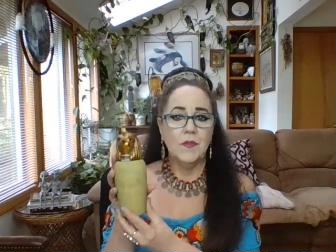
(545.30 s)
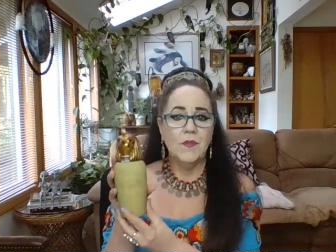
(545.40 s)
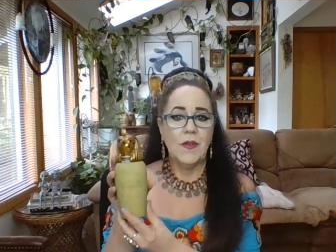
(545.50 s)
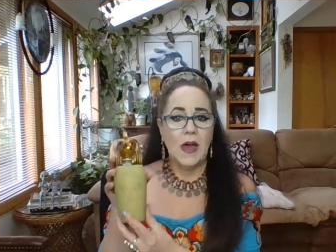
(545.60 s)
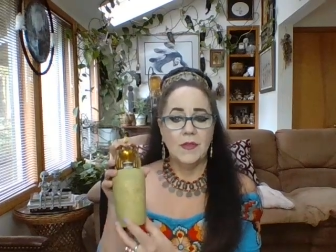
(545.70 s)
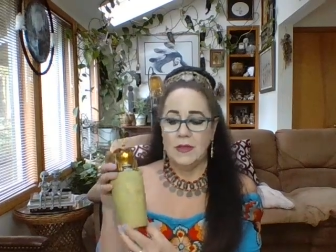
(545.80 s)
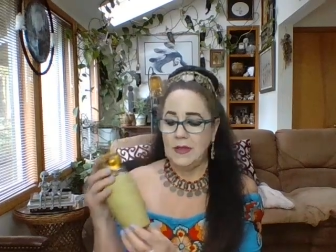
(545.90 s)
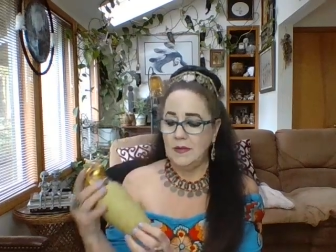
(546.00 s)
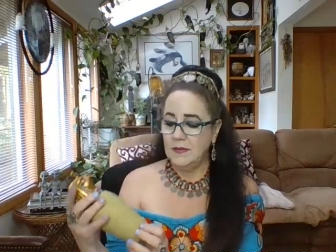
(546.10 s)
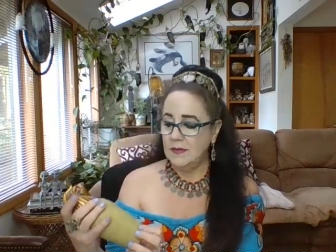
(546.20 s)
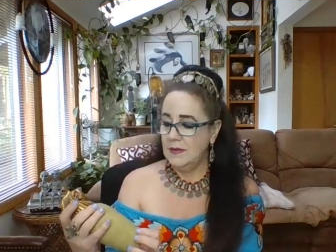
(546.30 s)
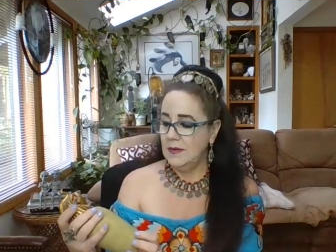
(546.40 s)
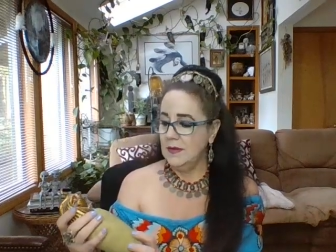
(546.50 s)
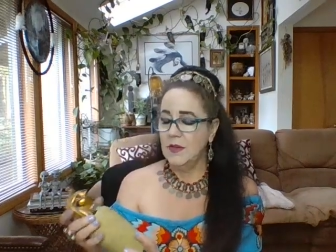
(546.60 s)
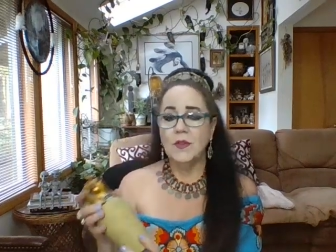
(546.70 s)
found these
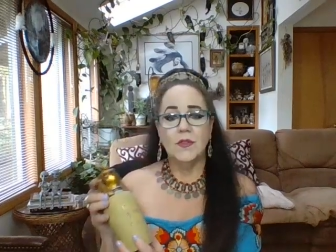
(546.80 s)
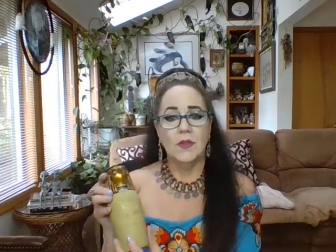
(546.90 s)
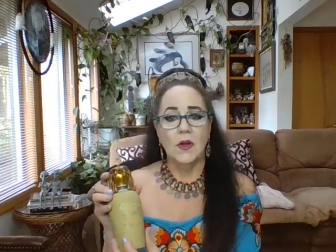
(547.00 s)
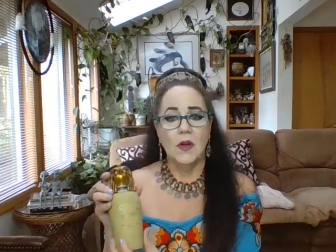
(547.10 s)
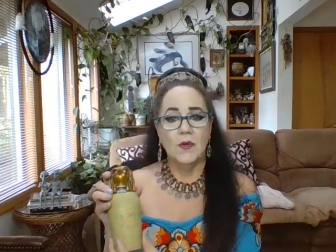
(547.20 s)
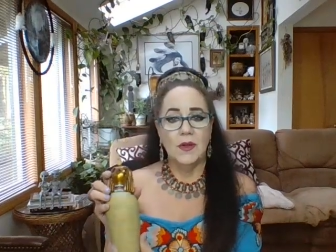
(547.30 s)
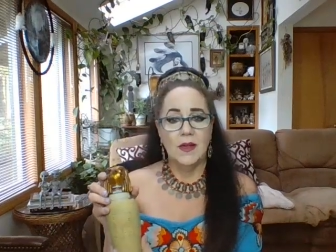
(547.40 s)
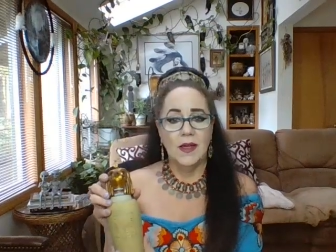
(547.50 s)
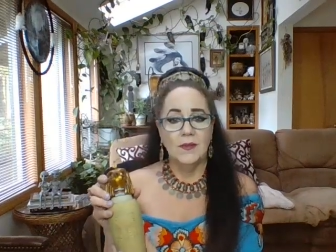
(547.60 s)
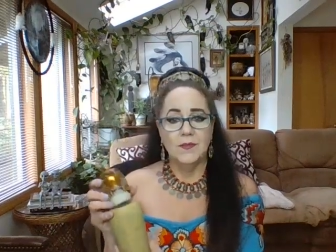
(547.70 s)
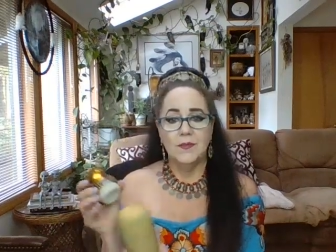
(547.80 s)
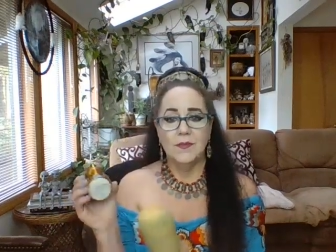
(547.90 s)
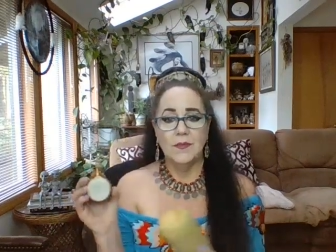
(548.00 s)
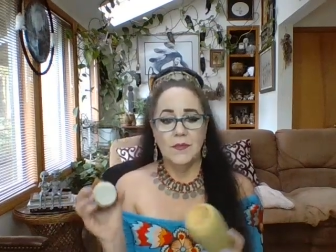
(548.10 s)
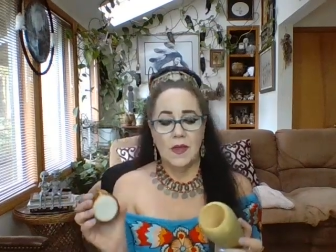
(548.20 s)
years ago, and
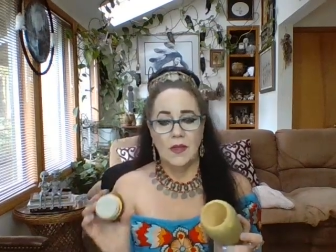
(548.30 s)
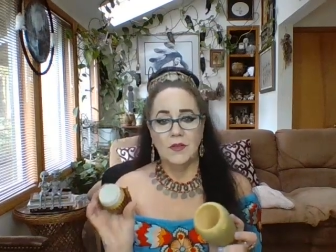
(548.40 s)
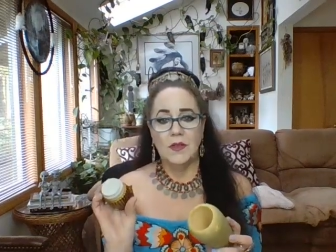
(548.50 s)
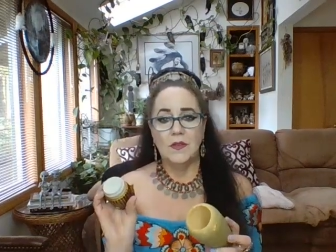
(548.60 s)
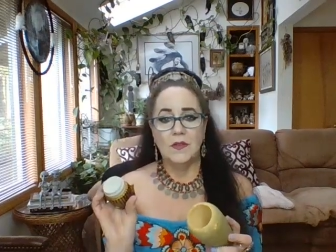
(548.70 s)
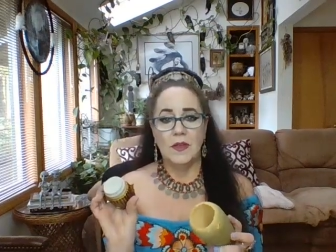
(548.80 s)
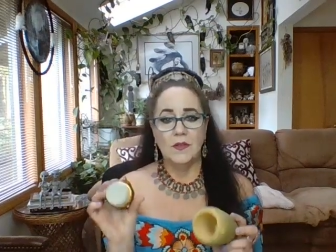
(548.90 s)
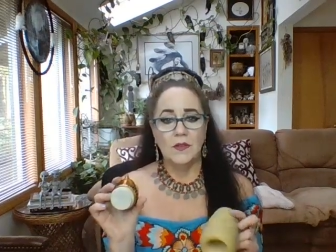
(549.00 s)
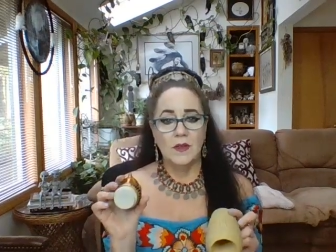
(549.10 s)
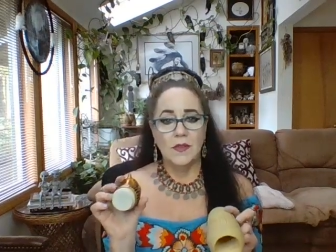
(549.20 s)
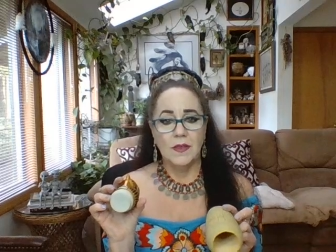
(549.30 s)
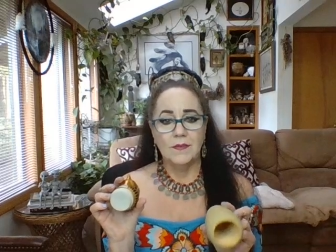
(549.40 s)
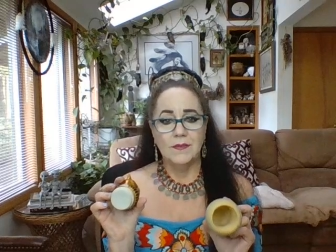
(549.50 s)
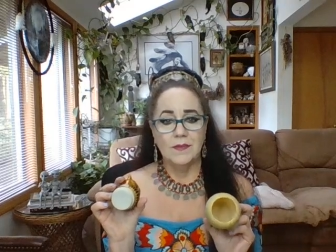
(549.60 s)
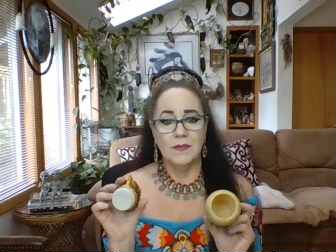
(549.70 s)
as you can see, there's
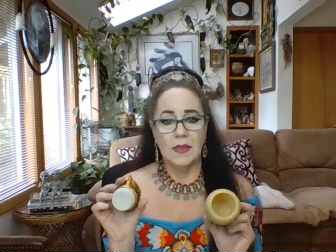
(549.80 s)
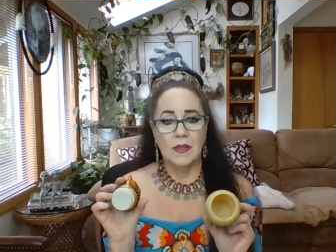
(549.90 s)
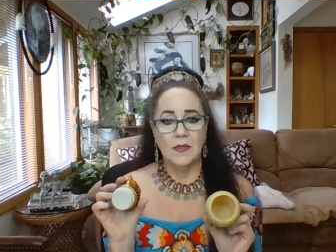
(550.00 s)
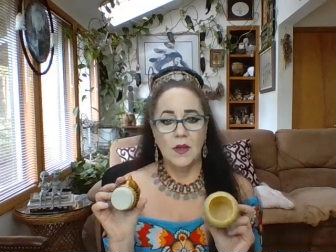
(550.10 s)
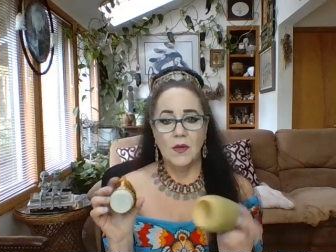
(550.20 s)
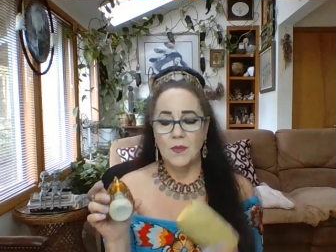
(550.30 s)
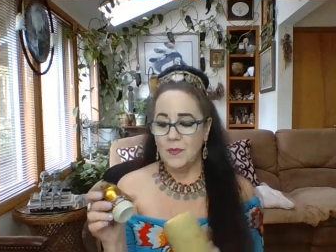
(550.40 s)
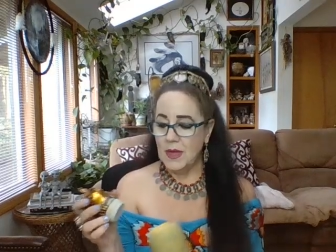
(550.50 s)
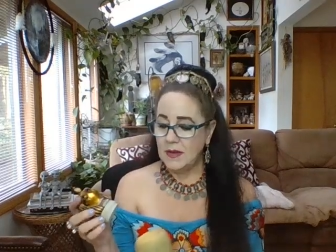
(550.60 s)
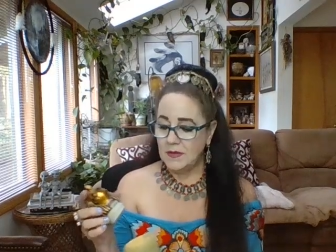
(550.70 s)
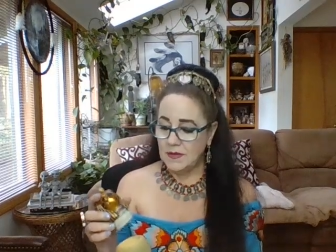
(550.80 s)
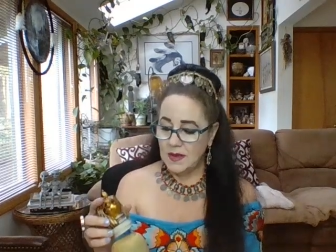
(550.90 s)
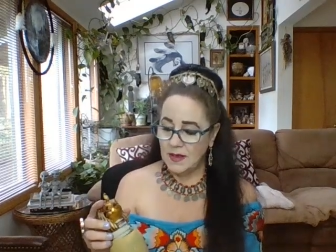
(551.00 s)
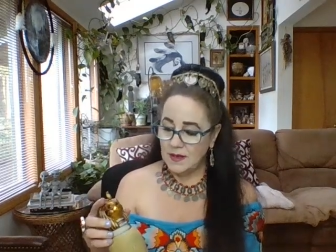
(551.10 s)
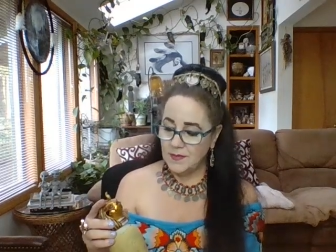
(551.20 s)
nothing in there, but
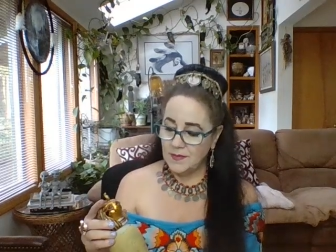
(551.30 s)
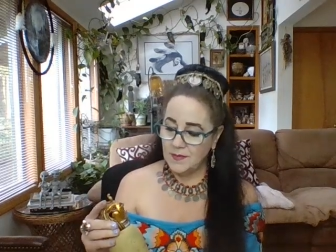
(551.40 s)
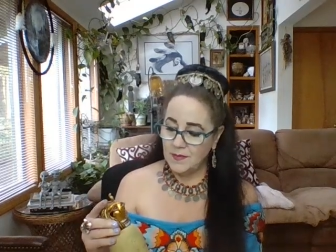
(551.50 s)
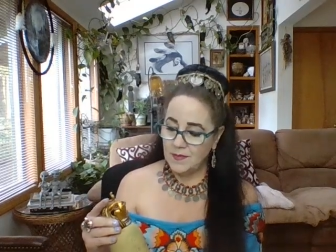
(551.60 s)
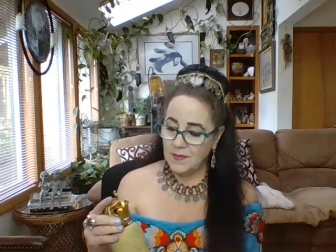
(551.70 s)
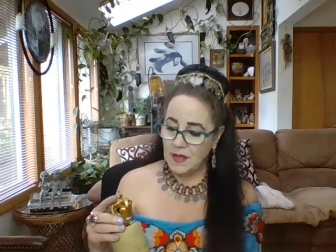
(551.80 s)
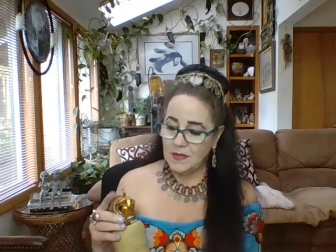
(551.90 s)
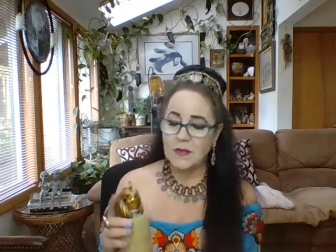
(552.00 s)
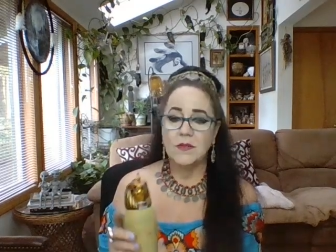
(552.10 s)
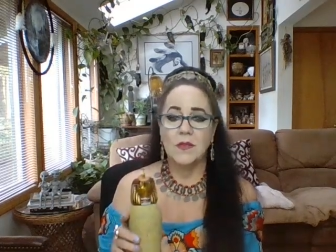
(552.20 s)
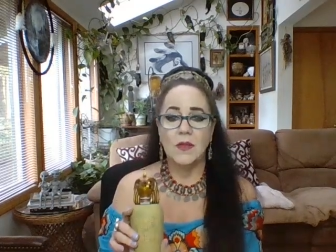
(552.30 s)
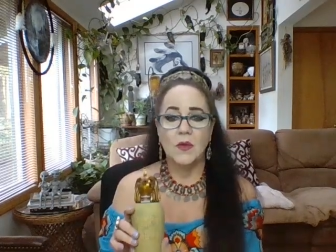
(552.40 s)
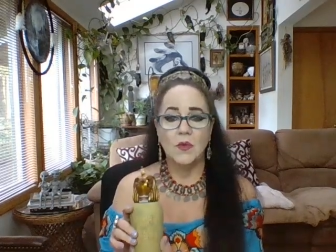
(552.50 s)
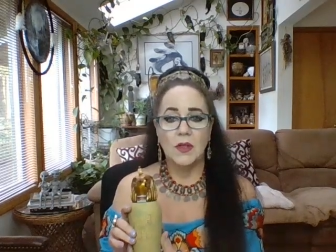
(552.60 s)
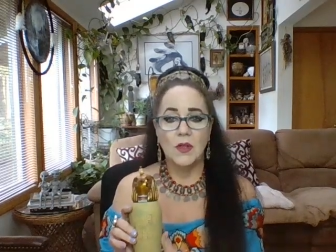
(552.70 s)
I just thought they
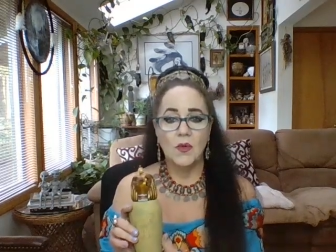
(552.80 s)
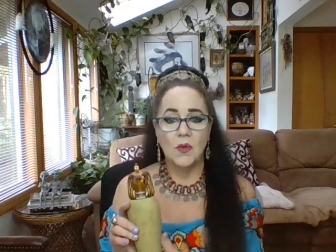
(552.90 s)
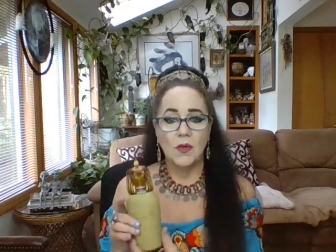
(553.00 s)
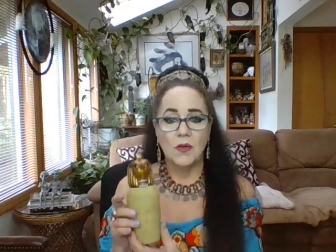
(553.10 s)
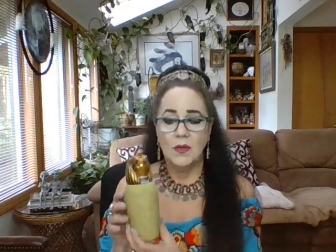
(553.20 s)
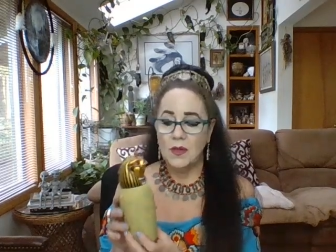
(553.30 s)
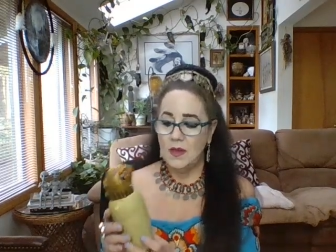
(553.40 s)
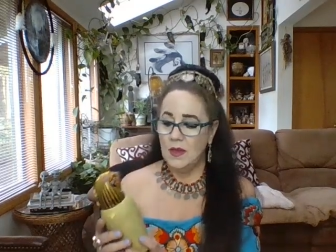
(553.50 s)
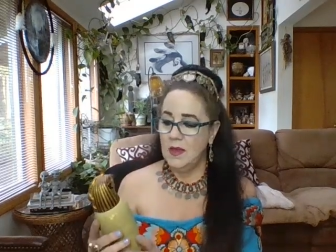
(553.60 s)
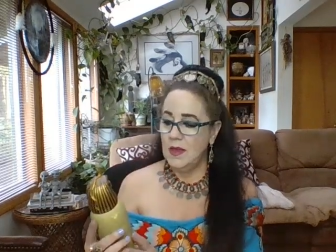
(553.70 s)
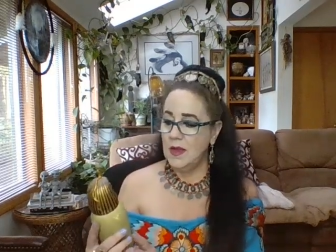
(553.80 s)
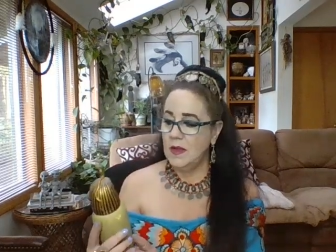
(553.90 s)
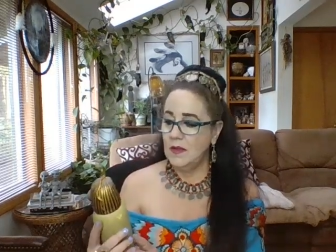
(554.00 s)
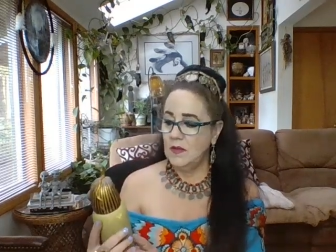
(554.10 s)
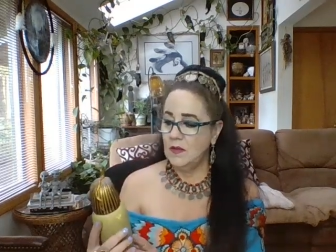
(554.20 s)
were really cool.
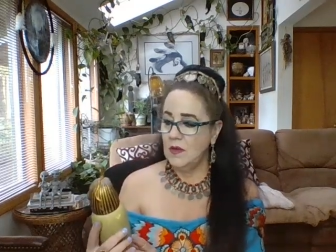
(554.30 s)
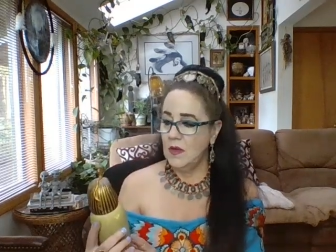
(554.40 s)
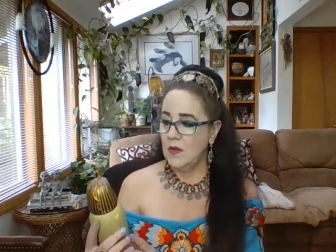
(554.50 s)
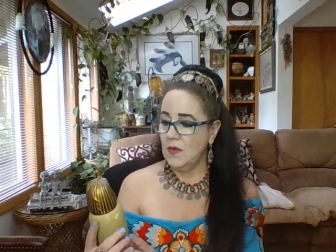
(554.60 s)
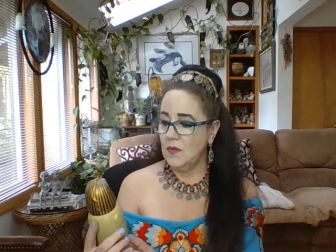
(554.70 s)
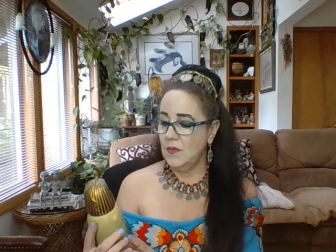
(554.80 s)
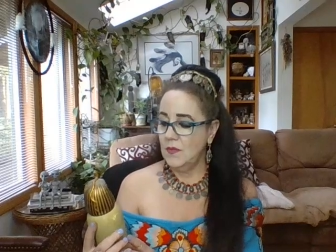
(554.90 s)
And so